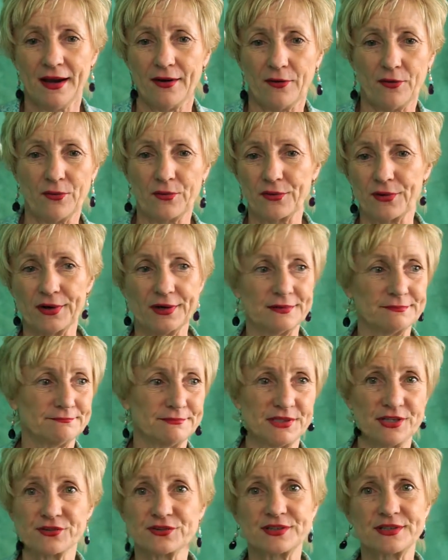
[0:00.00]
Or
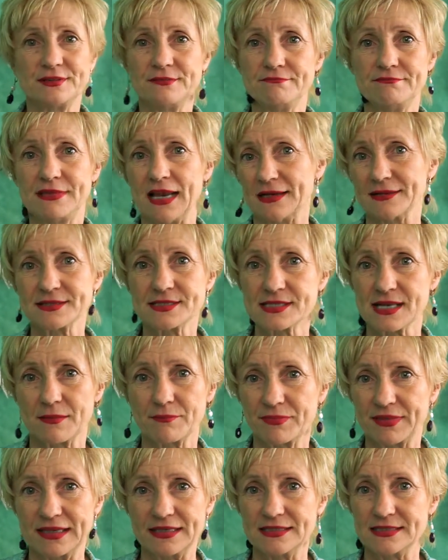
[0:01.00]
you've done
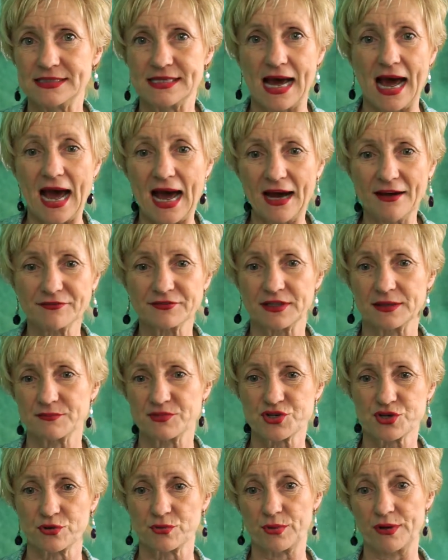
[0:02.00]
something daft. I'm
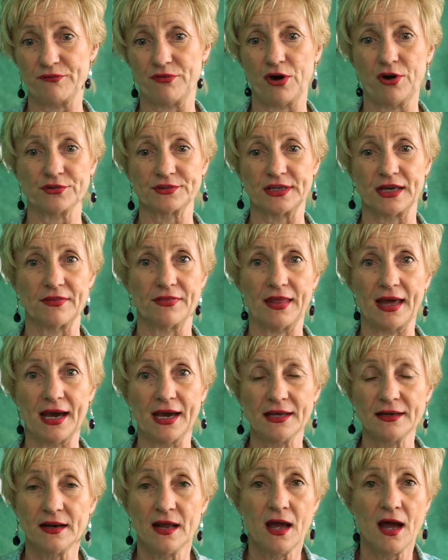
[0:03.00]
sure we've all done
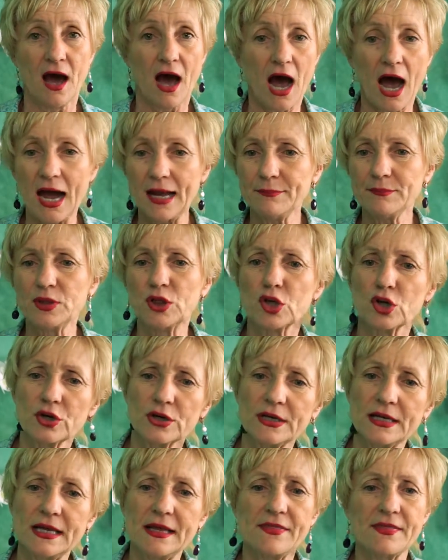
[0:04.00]
that. I'm
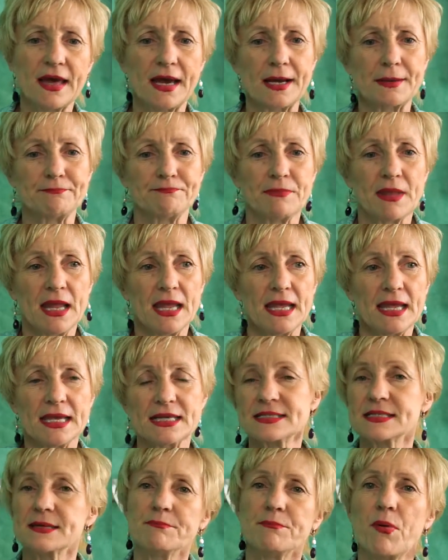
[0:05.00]
learning that
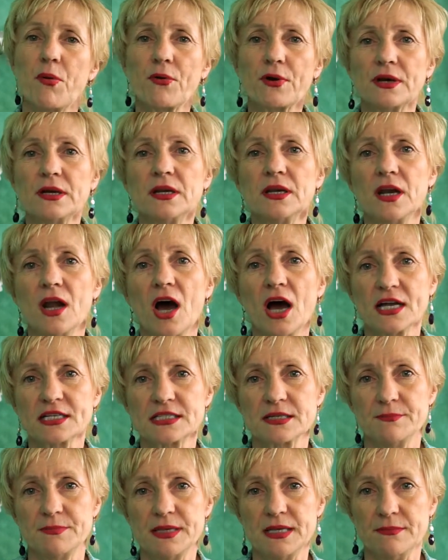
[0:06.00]
it's important not
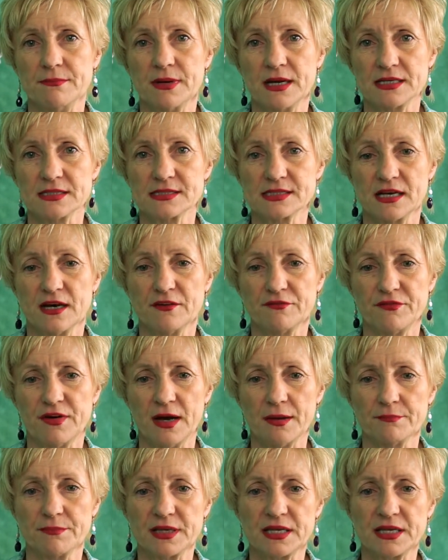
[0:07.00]
to beat myself up